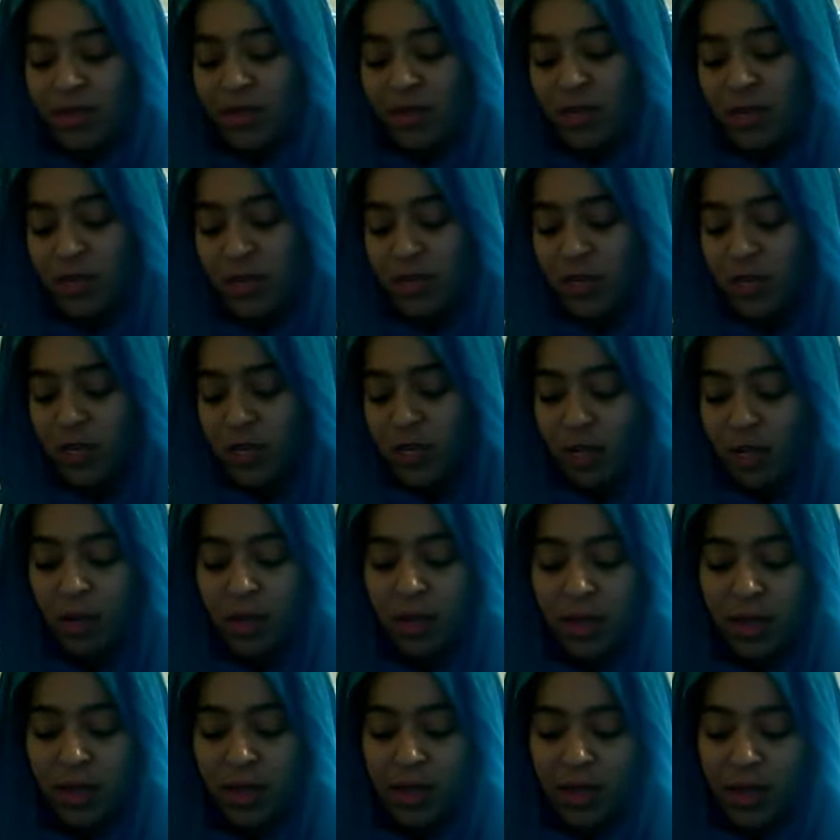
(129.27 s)
the first
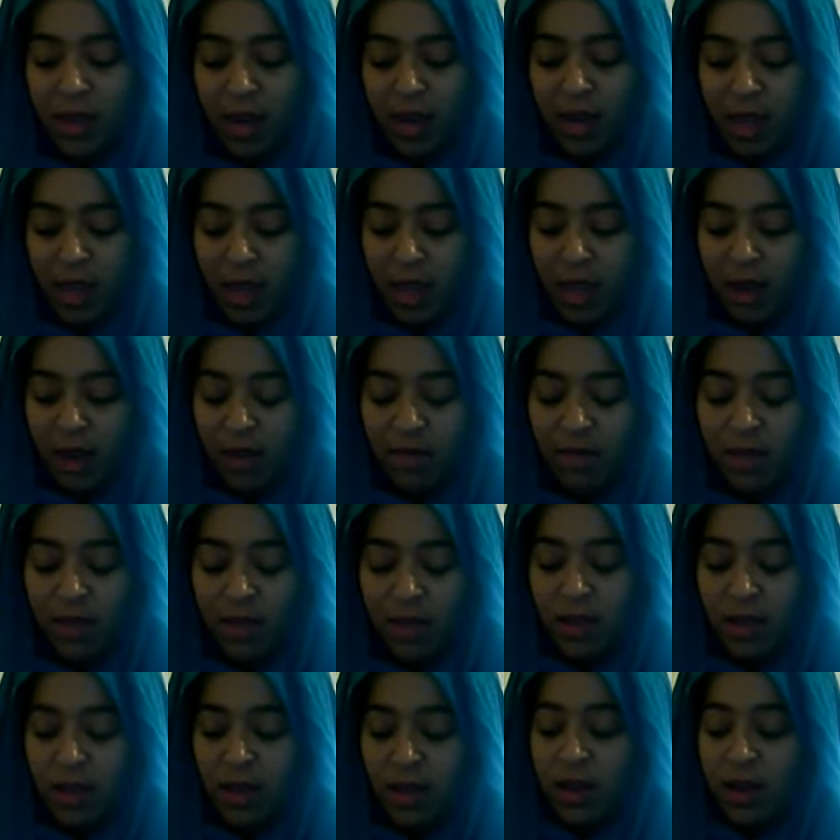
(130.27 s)
jalabiya that I have
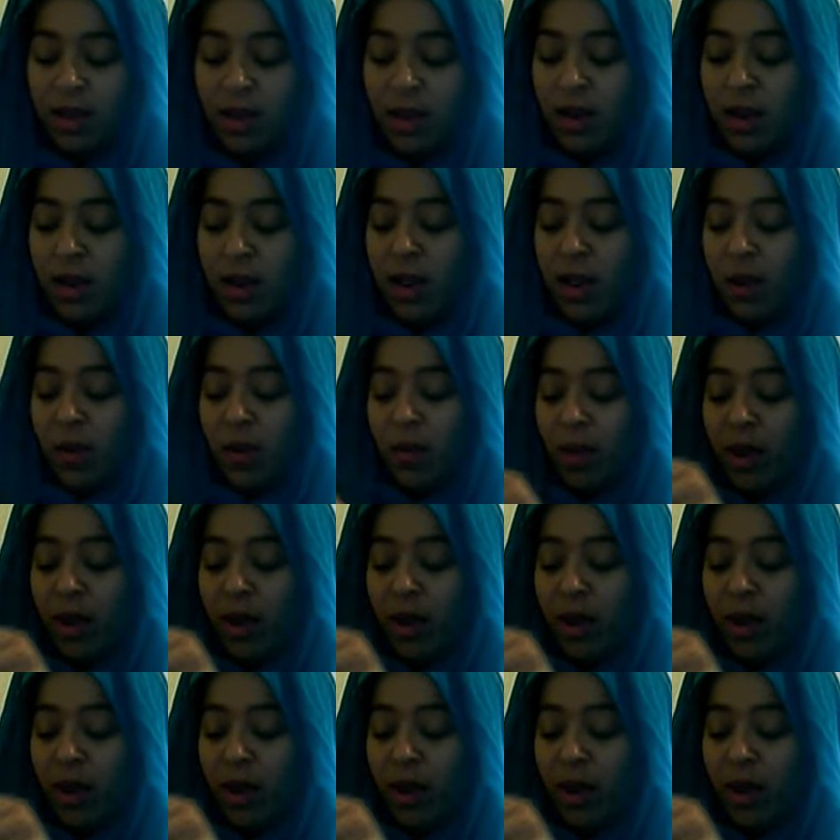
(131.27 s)
now,